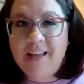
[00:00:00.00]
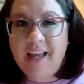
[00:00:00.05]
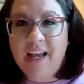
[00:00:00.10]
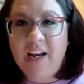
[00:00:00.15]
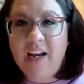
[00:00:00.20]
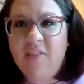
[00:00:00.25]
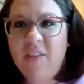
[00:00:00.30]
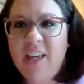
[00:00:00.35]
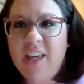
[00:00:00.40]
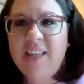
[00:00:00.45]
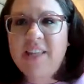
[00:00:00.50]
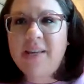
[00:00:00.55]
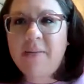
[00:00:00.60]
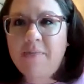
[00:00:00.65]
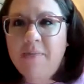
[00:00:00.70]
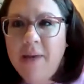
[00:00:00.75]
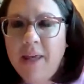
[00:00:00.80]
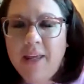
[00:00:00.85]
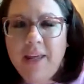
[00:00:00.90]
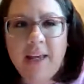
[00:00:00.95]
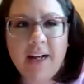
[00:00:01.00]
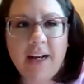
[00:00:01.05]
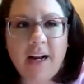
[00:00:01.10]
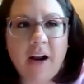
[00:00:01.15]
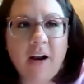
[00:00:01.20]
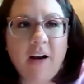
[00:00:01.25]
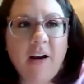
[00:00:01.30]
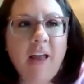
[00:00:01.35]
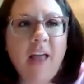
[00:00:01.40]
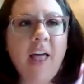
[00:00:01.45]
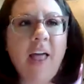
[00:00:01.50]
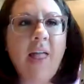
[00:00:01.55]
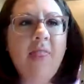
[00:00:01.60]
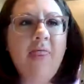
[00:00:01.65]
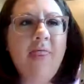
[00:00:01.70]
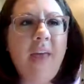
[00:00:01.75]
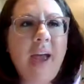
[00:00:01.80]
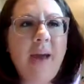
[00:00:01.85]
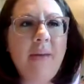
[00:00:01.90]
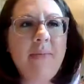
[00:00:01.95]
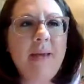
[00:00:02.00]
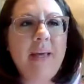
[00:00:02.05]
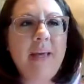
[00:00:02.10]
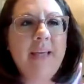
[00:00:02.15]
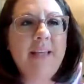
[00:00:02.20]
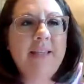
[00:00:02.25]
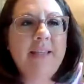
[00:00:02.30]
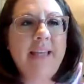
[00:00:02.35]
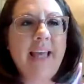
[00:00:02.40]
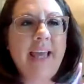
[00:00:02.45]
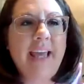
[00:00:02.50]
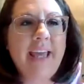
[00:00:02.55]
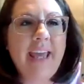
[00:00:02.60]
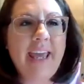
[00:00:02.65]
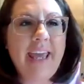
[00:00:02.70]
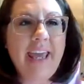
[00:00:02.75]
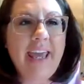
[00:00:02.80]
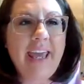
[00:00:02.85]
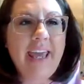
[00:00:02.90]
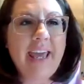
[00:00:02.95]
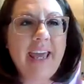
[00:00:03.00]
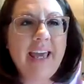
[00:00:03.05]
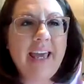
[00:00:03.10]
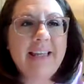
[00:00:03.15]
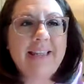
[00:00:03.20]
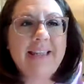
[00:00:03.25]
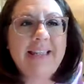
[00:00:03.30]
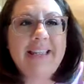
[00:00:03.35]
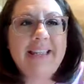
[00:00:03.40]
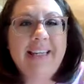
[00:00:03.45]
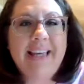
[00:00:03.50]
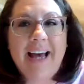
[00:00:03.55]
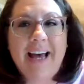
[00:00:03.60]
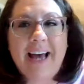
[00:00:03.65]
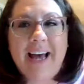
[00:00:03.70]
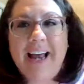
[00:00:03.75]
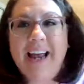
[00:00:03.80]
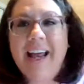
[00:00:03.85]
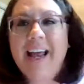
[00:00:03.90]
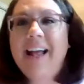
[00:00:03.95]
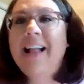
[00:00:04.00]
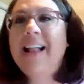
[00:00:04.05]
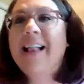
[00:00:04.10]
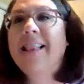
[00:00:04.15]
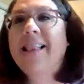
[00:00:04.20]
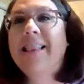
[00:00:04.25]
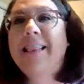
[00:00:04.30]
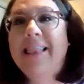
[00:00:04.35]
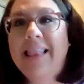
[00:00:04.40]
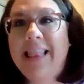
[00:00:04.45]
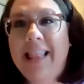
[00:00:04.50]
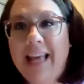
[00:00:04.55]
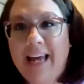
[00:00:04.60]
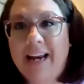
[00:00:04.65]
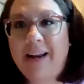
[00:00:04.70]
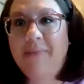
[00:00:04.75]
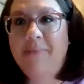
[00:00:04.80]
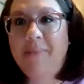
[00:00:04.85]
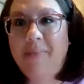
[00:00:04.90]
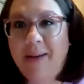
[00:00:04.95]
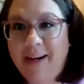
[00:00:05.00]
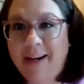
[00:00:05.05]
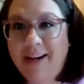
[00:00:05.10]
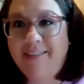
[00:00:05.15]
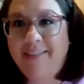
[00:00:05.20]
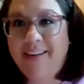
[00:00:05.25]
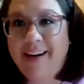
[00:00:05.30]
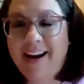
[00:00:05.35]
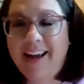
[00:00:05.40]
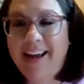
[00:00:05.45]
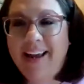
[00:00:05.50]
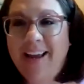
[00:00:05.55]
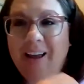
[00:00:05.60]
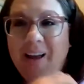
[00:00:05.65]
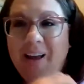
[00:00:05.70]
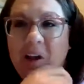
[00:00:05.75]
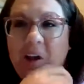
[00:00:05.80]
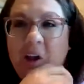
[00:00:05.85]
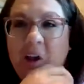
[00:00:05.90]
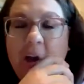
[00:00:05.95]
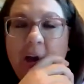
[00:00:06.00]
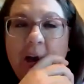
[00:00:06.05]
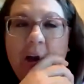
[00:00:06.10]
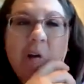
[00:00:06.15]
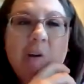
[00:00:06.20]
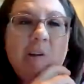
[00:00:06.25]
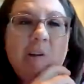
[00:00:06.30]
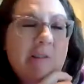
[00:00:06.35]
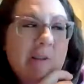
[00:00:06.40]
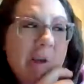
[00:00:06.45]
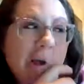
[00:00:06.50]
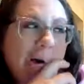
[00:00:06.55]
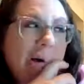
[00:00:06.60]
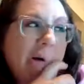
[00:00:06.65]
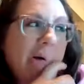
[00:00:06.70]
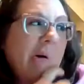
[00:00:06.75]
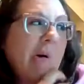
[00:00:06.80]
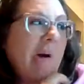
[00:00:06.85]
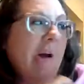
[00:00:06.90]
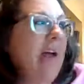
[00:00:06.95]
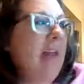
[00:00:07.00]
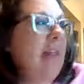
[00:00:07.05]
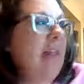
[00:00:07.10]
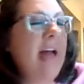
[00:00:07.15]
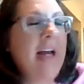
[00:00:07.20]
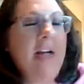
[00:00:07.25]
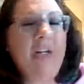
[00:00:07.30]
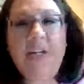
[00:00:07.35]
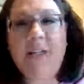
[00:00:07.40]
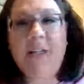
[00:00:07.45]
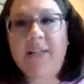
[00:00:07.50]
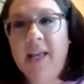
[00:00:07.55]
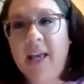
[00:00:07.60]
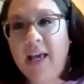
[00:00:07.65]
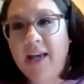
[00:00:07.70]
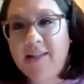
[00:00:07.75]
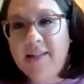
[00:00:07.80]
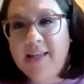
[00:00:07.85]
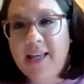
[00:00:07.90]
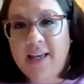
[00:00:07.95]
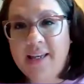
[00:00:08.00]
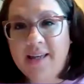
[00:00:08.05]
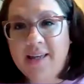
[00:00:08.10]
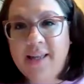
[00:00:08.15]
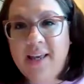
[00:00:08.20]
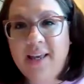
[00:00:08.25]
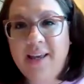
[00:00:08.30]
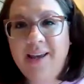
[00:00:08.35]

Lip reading: And if he's a millionaire, that means that he has got a lot of money, right? So that just tells us